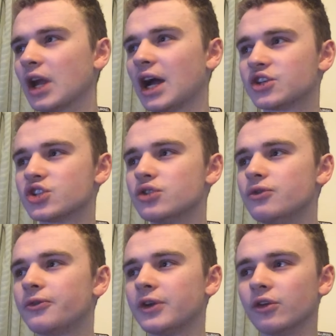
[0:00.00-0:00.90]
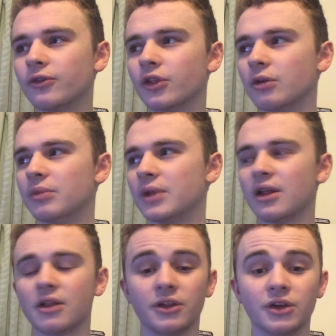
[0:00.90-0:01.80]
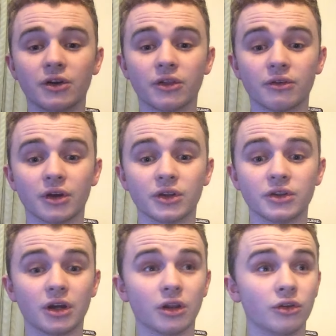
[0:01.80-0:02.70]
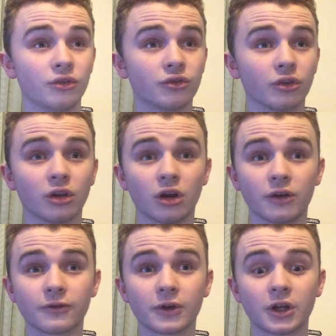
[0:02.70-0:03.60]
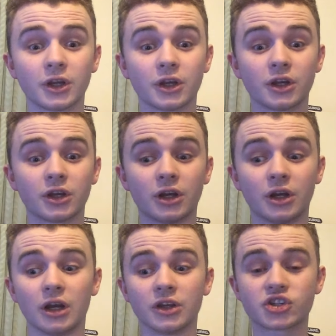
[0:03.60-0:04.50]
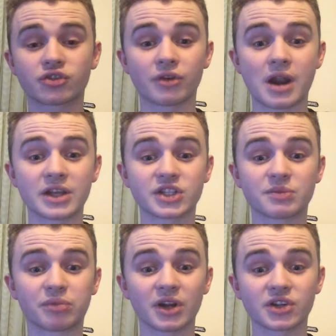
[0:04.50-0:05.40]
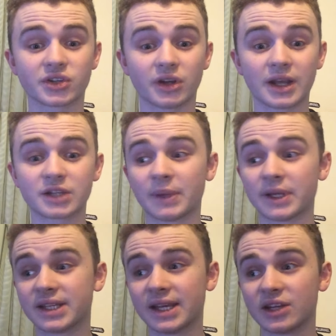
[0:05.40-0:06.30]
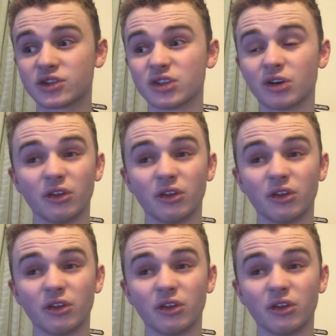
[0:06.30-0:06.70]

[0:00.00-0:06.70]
I do feel for them that, you know, they're under a lot of stress, pressure, expectation.